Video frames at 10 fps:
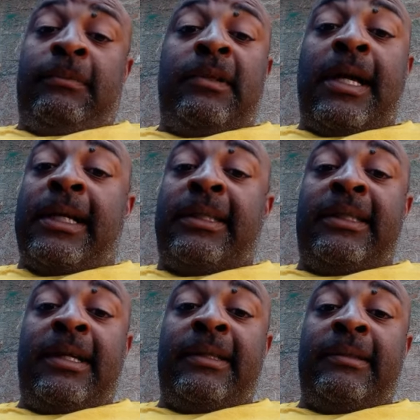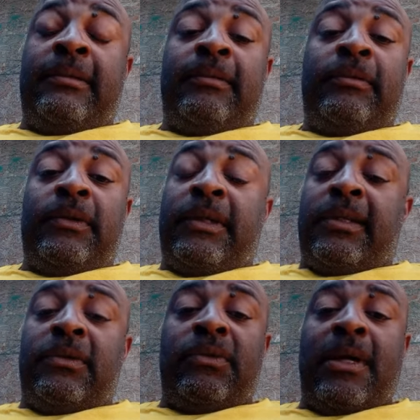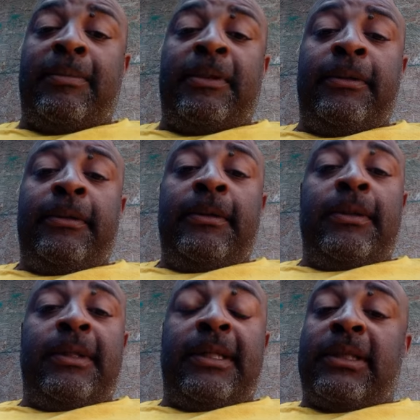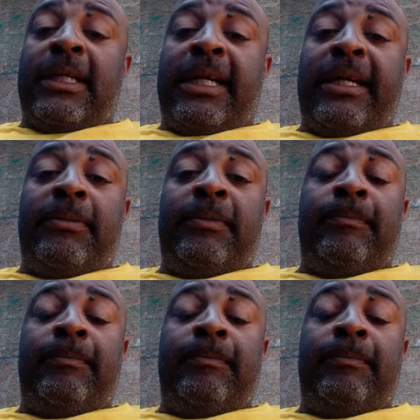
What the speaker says: 90 days, you gotta drop it. That's a habit.